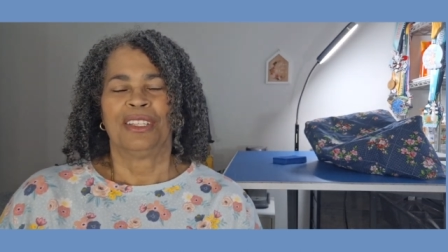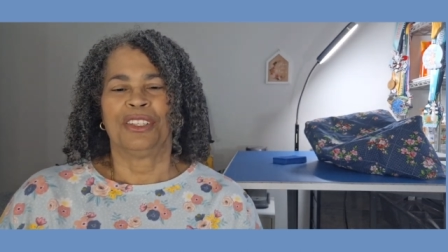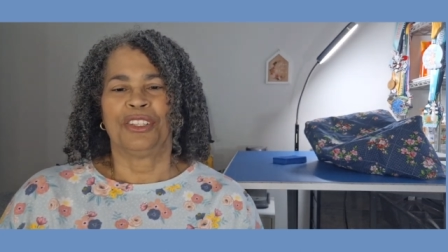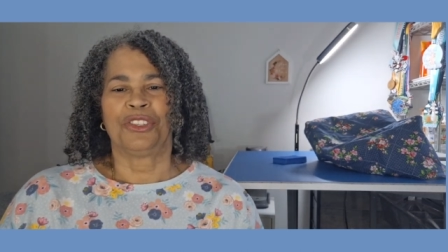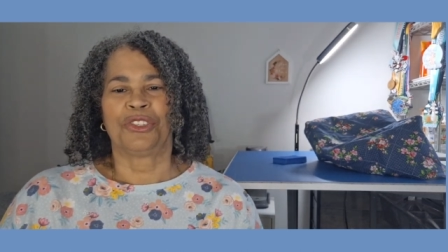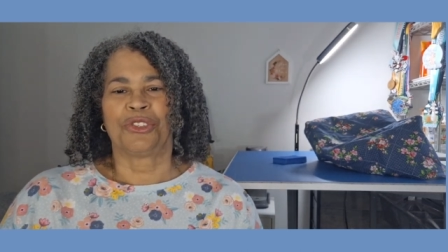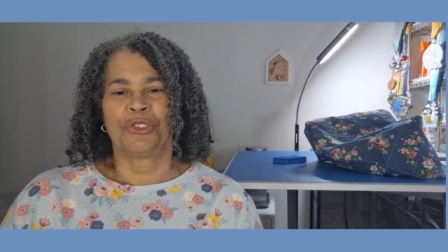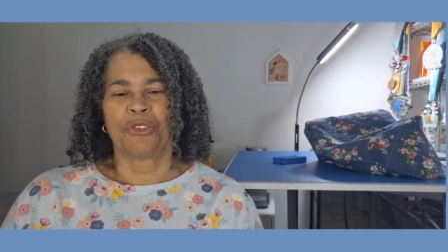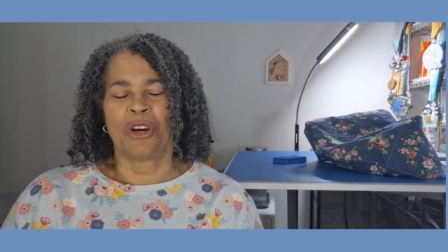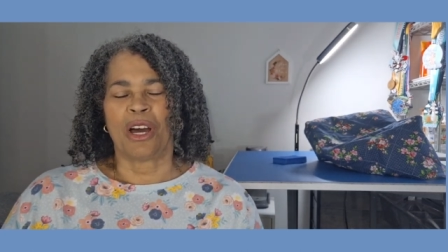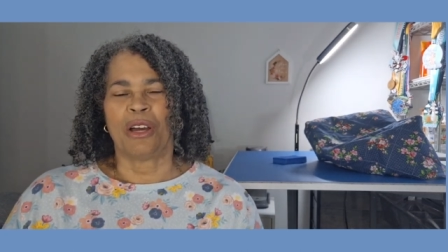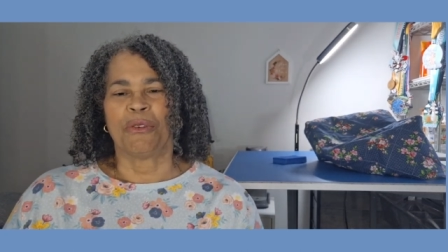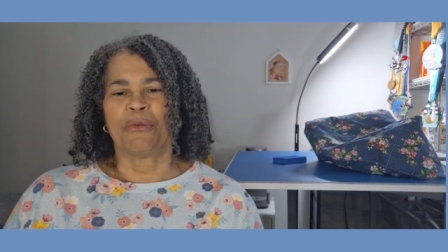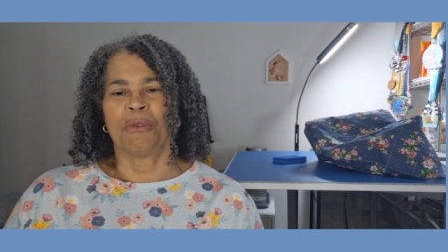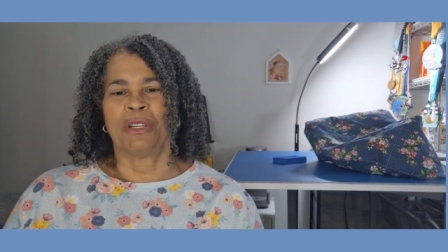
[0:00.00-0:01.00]

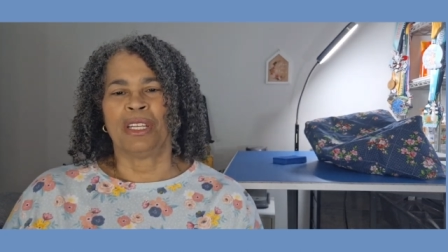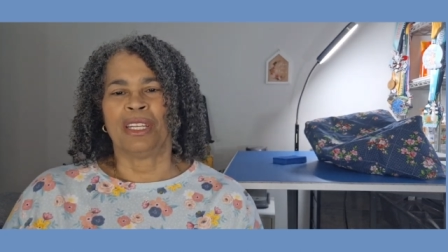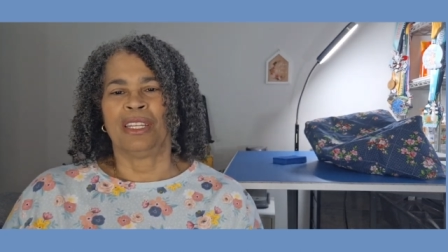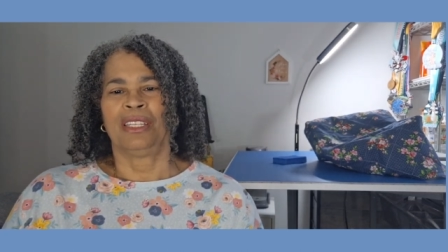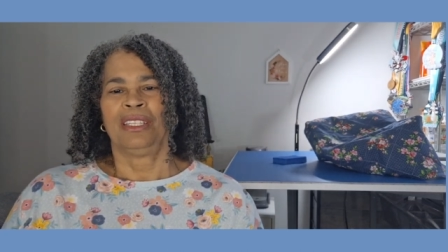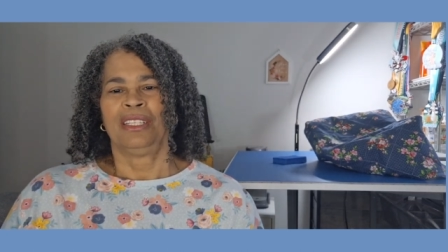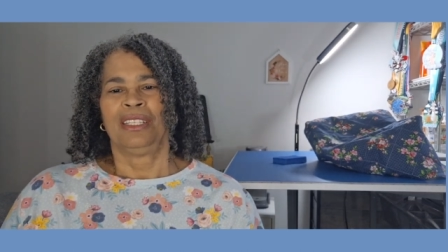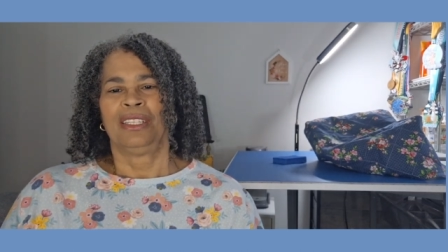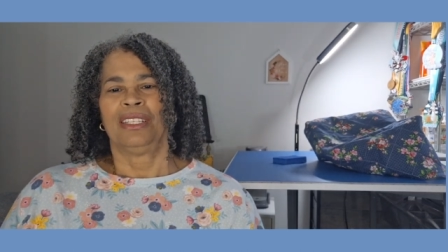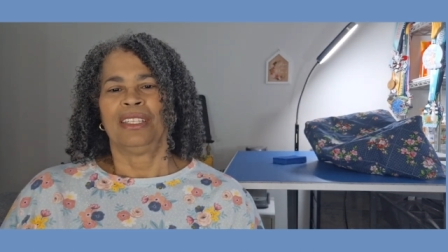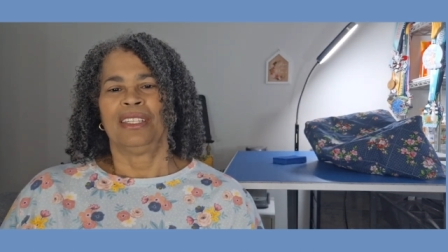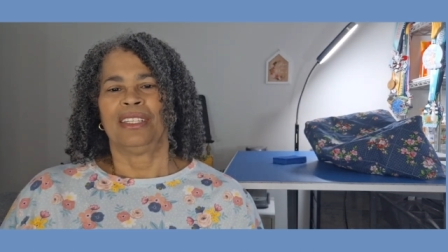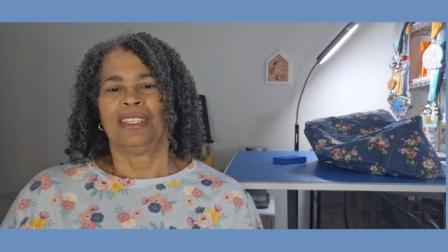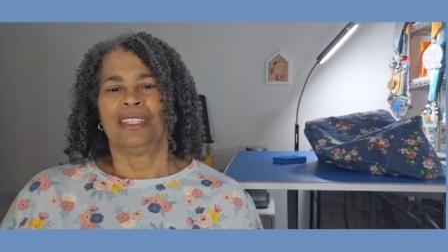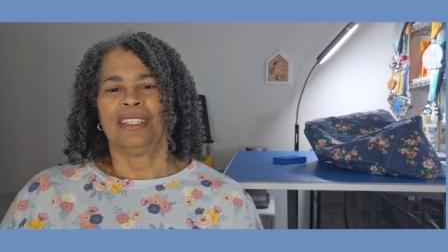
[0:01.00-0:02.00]
distraught when
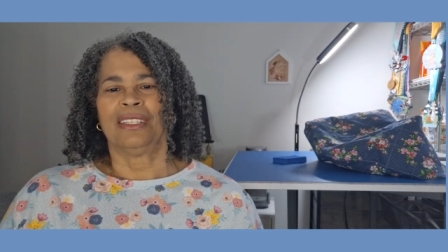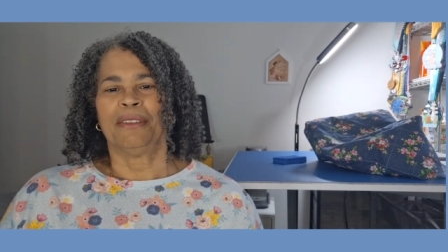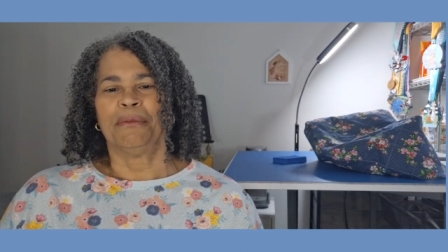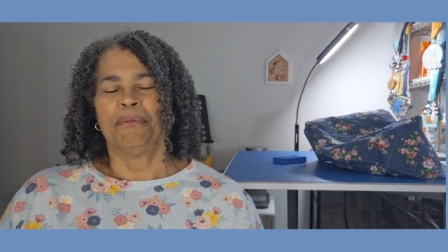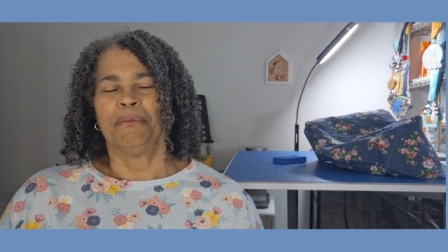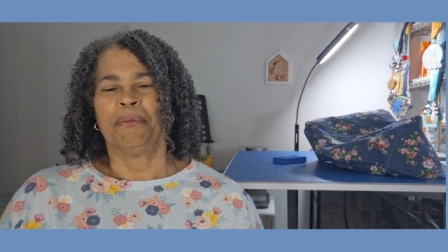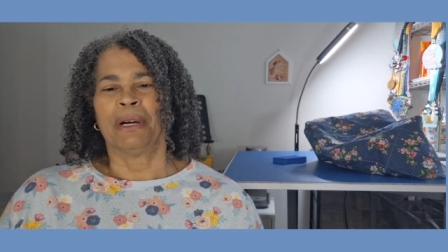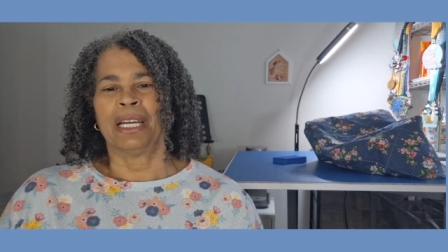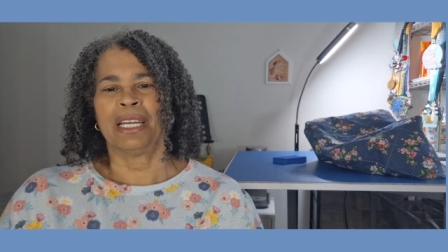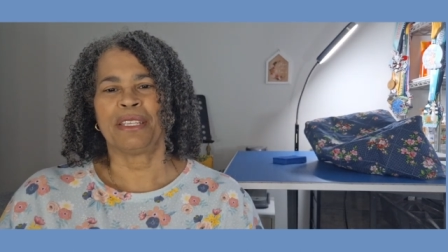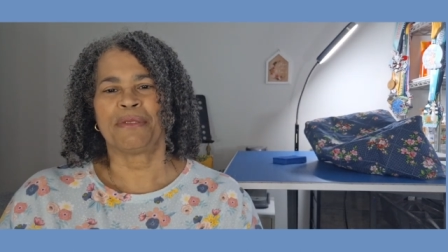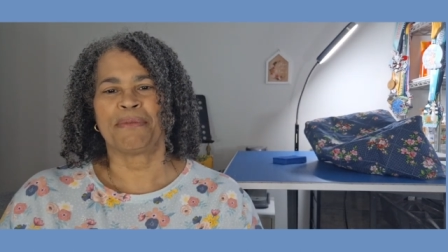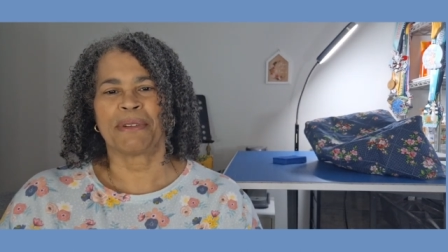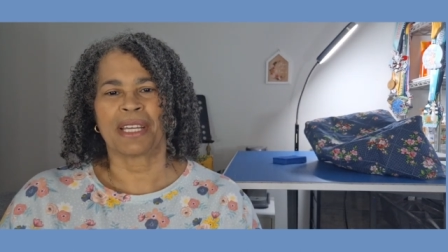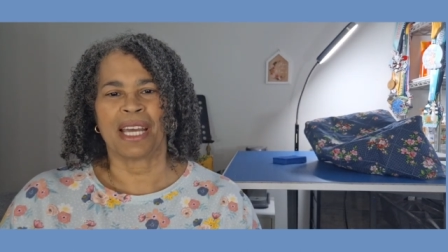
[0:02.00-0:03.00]
my
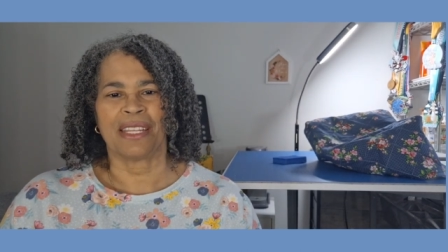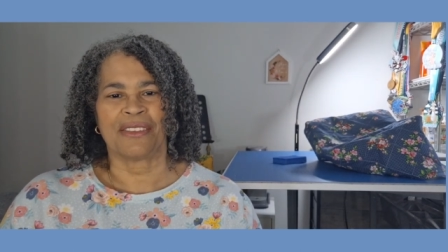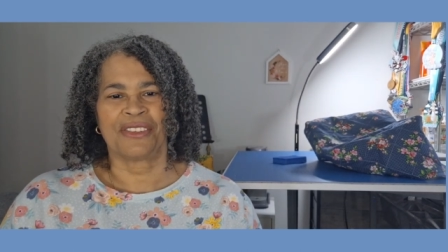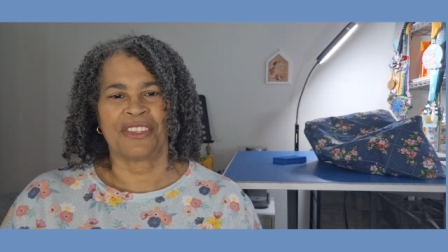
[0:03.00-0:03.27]
husband got